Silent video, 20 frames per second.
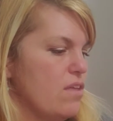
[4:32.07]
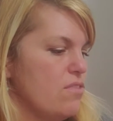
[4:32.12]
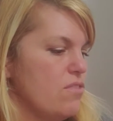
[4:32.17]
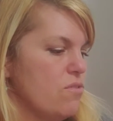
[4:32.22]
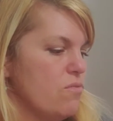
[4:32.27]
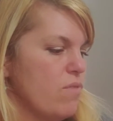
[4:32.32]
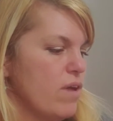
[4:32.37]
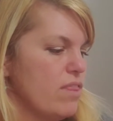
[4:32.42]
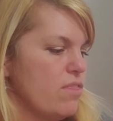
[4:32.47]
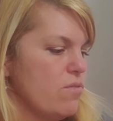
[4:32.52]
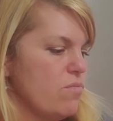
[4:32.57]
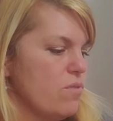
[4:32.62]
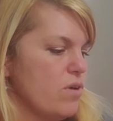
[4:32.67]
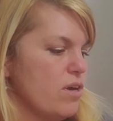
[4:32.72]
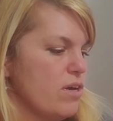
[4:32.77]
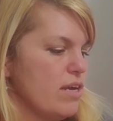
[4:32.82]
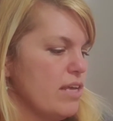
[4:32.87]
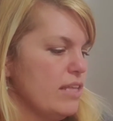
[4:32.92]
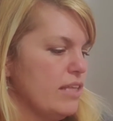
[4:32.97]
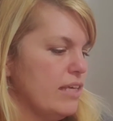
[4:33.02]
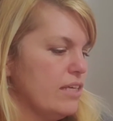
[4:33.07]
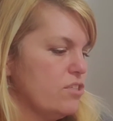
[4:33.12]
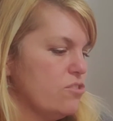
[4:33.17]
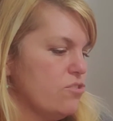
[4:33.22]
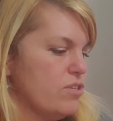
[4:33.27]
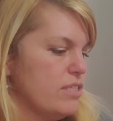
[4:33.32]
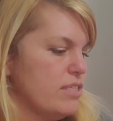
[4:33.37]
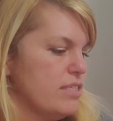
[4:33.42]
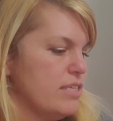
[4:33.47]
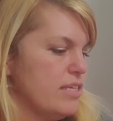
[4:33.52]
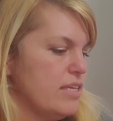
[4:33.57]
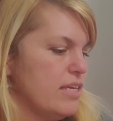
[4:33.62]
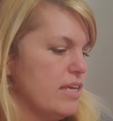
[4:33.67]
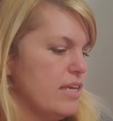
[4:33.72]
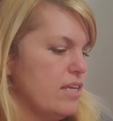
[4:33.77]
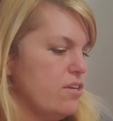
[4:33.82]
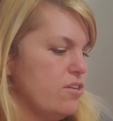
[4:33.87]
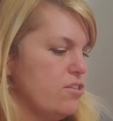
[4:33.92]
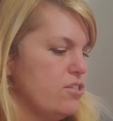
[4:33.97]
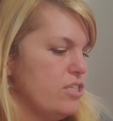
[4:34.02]
The weather word, electricity,
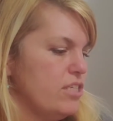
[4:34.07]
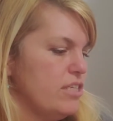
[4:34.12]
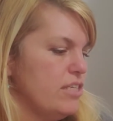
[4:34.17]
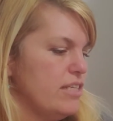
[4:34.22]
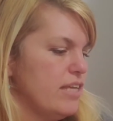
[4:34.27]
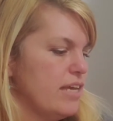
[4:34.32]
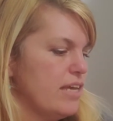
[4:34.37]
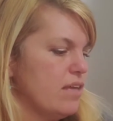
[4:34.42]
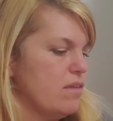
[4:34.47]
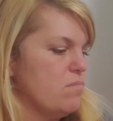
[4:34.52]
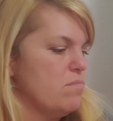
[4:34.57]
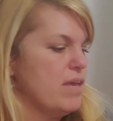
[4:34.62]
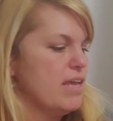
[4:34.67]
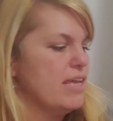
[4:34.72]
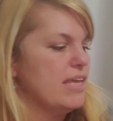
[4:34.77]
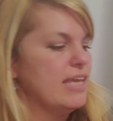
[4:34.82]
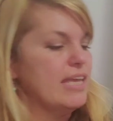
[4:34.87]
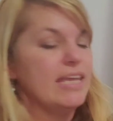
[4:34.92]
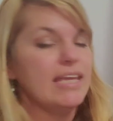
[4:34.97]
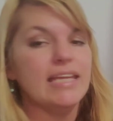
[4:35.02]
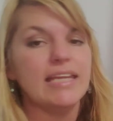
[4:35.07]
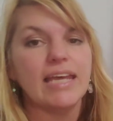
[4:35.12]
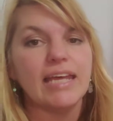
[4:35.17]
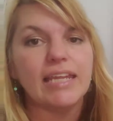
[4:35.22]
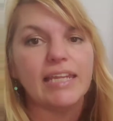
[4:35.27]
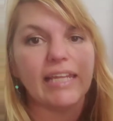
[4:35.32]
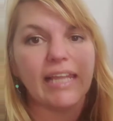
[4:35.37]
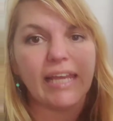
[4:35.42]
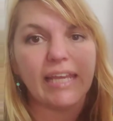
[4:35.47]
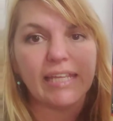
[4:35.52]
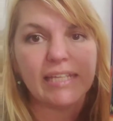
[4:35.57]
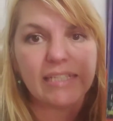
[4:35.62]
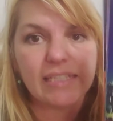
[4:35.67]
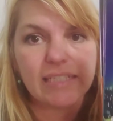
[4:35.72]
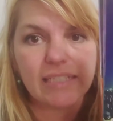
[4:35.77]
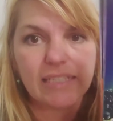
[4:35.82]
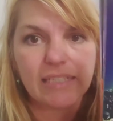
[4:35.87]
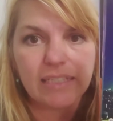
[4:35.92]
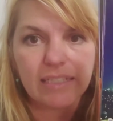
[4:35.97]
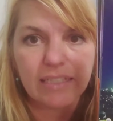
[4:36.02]
energy that can make heat and light.